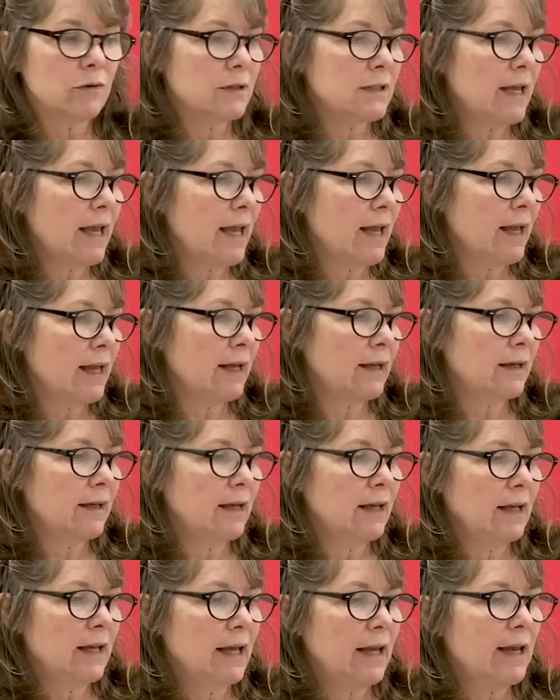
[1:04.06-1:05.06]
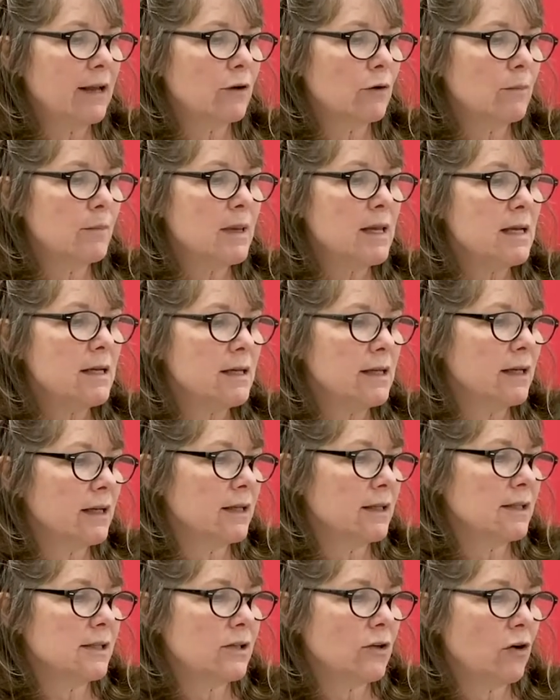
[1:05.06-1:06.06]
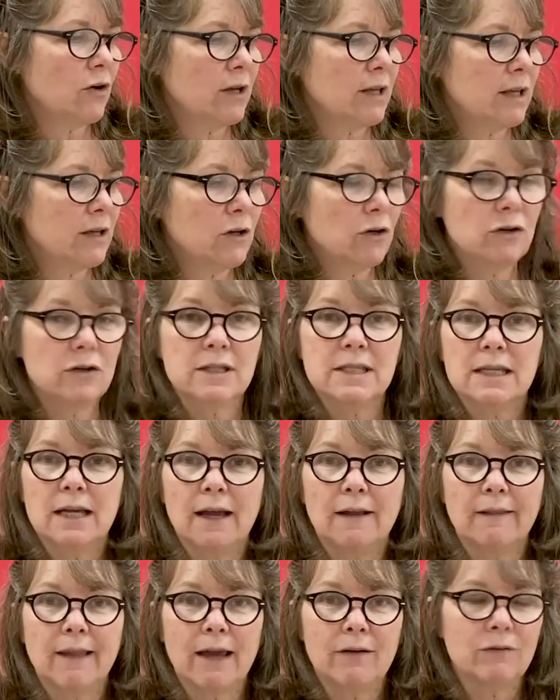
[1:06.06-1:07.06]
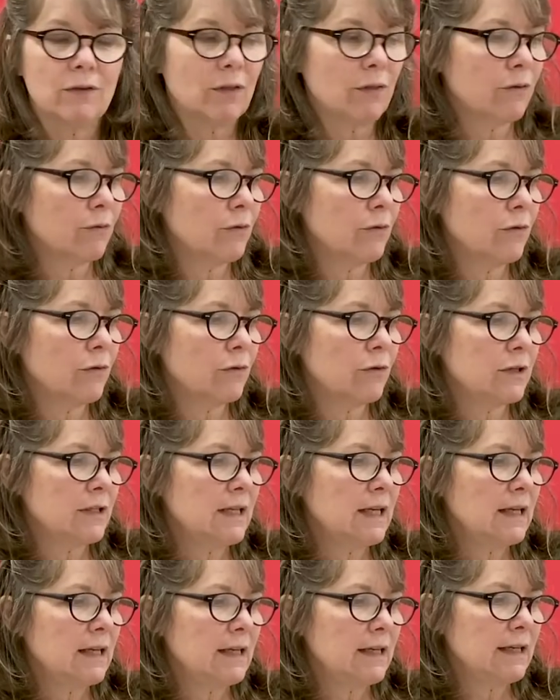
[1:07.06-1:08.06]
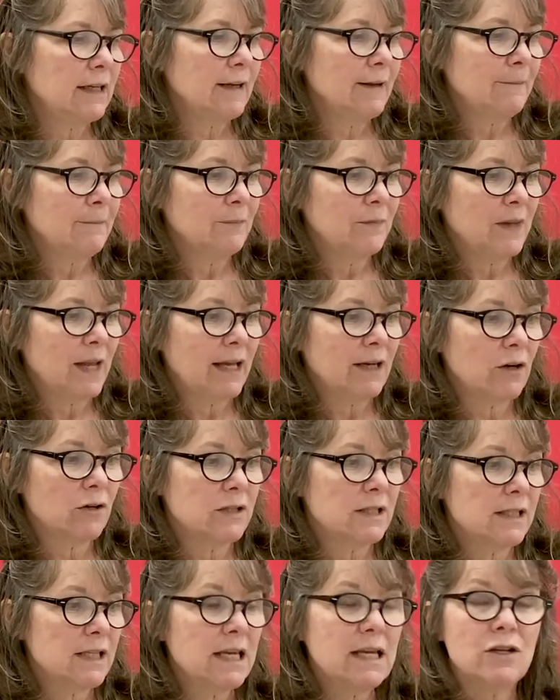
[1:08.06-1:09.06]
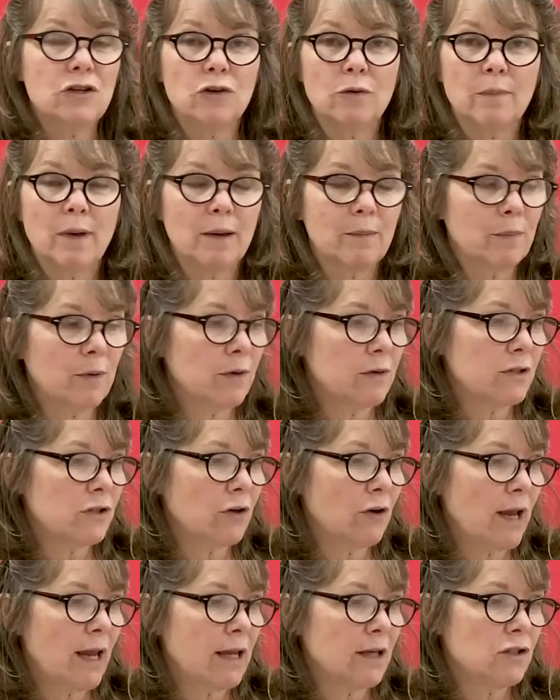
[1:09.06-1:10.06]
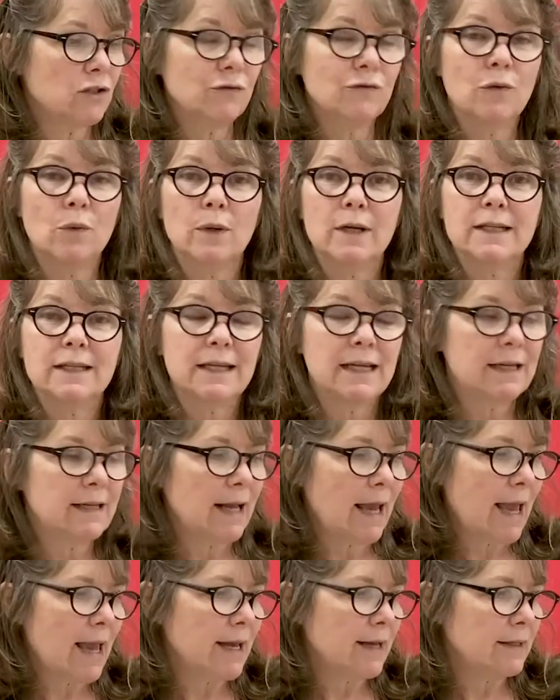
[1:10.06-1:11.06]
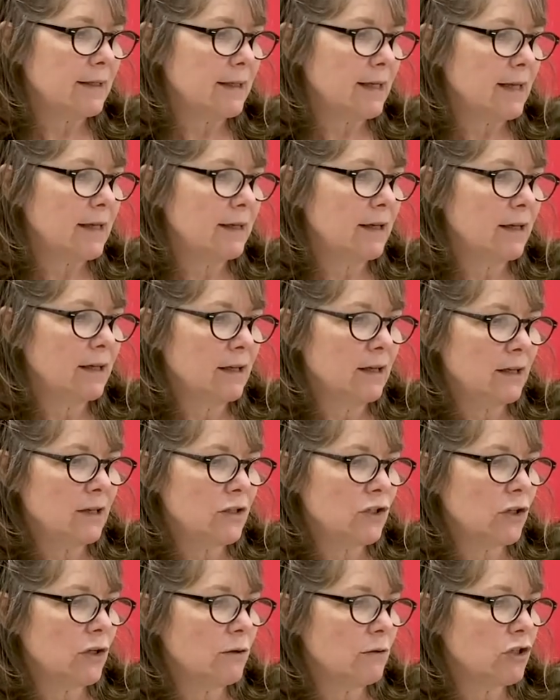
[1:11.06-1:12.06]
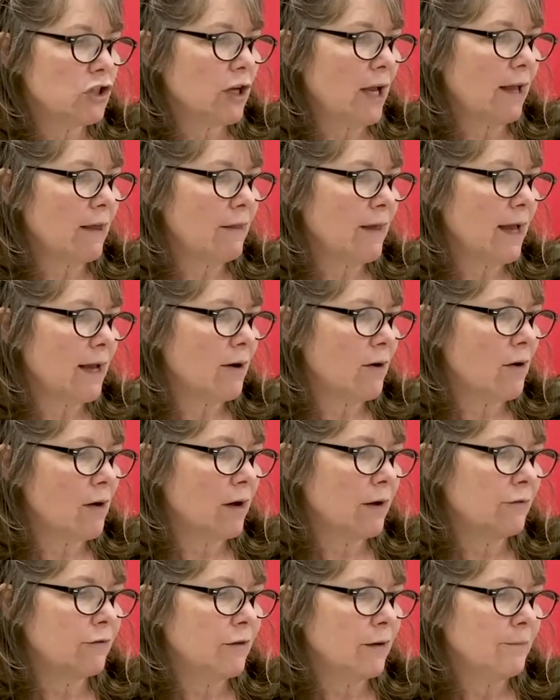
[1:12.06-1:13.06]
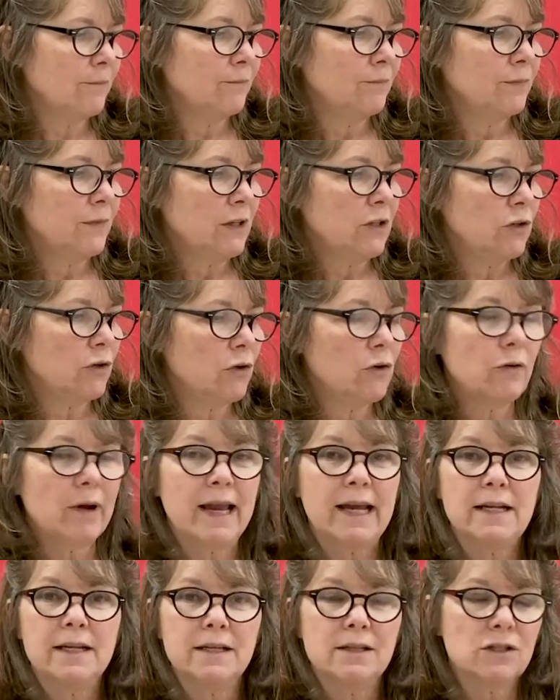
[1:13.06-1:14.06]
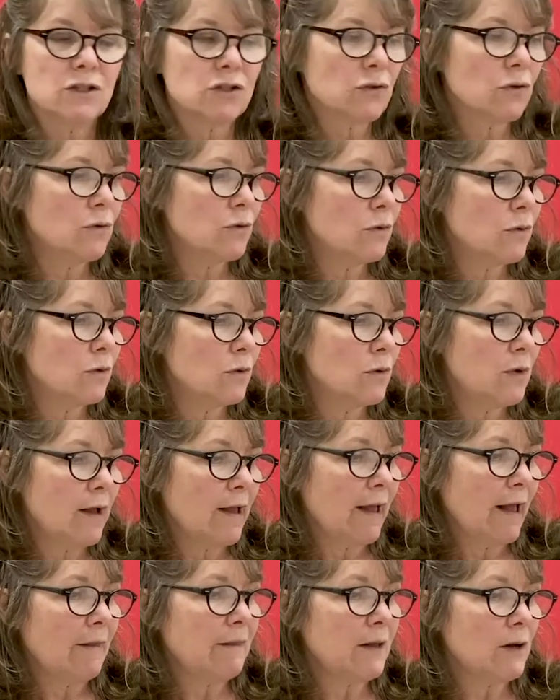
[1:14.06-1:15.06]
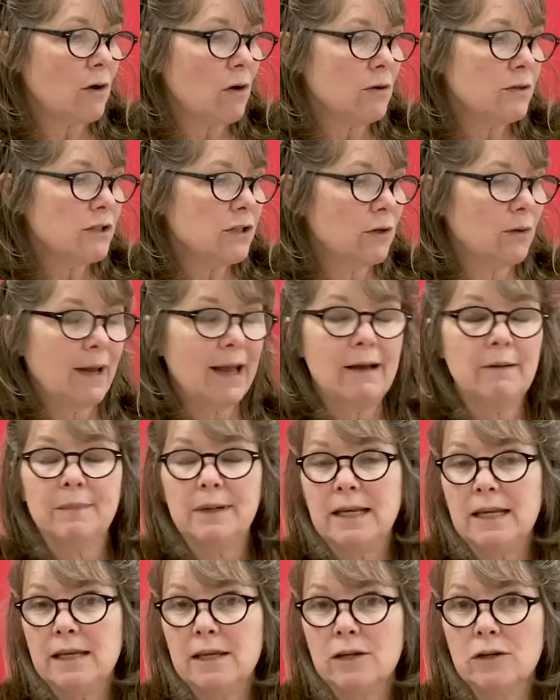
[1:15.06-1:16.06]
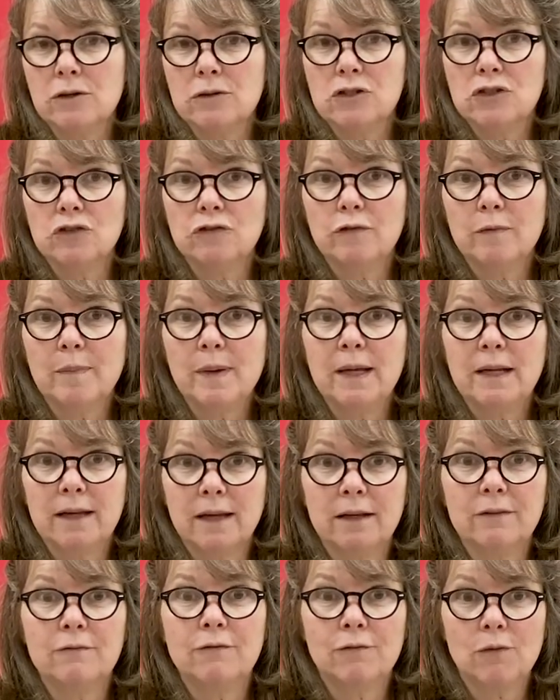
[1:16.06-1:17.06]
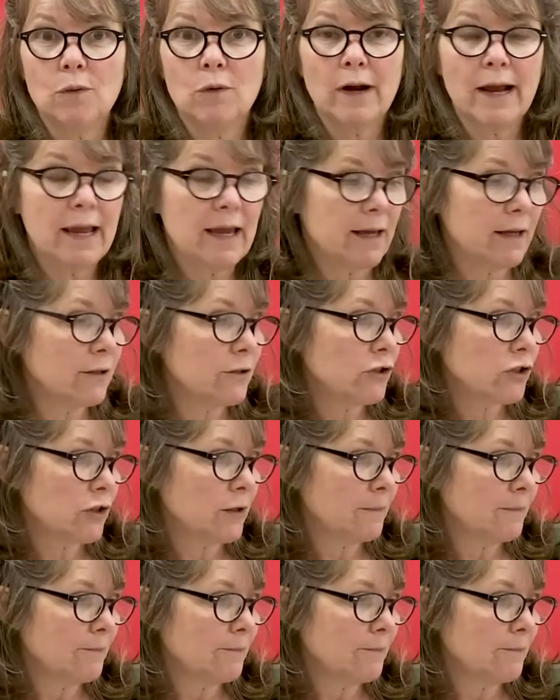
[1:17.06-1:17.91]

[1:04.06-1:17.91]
10, intermediates are years 11 through 13, and our senior members are age 14 to 18. So you check that off, your grade in school, and then also how many years you've been in 4-H.